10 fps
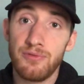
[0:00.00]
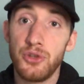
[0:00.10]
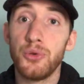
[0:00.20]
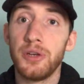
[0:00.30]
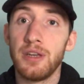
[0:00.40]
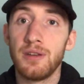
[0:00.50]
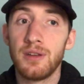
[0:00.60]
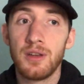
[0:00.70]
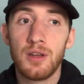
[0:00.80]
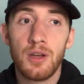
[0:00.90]
Fury.
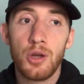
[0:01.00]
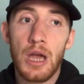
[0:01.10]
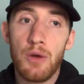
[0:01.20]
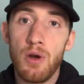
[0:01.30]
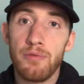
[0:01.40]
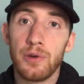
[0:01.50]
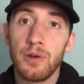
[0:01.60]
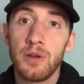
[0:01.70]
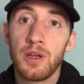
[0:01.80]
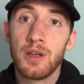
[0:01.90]
However,
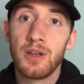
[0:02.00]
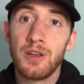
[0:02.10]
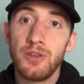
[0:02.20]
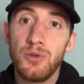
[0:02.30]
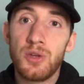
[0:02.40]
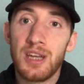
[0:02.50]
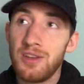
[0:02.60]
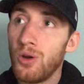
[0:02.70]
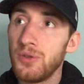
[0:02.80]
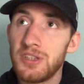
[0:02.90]
you
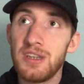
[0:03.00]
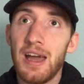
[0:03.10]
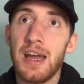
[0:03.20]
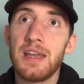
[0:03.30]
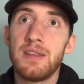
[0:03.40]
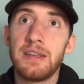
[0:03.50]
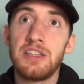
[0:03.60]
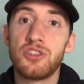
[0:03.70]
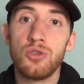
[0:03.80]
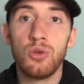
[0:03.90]
cannot deny that
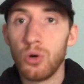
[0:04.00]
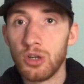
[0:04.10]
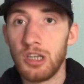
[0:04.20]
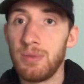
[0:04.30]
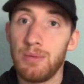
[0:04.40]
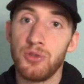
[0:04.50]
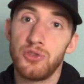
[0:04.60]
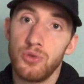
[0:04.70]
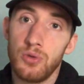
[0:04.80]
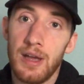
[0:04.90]
he's not going to be able to
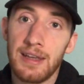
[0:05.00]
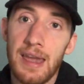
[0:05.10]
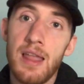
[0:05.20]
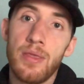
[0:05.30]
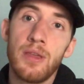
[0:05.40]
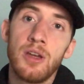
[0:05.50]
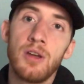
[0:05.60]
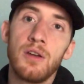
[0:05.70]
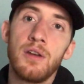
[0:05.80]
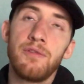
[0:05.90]
do that again.
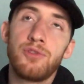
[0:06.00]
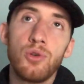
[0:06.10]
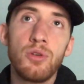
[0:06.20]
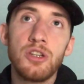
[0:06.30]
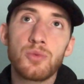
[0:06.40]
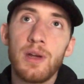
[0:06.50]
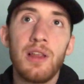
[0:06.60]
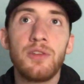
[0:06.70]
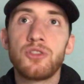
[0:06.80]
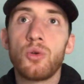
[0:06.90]
Fury as
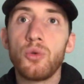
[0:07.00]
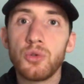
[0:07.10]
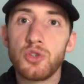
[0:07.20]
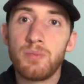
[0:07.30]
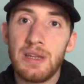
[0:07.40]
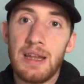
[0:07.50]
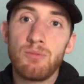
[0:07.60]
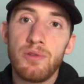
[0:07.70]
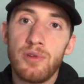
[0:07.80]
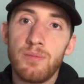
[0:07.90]
well has also been in
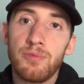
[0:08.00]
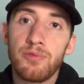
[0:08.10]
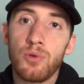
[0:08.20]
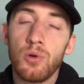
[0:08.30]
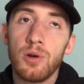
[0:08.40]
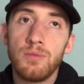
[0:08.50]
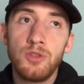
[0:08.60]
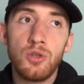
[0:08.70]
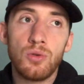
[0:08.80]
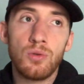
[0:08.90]
with him for, you
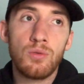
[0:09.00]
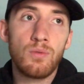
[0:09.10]
know,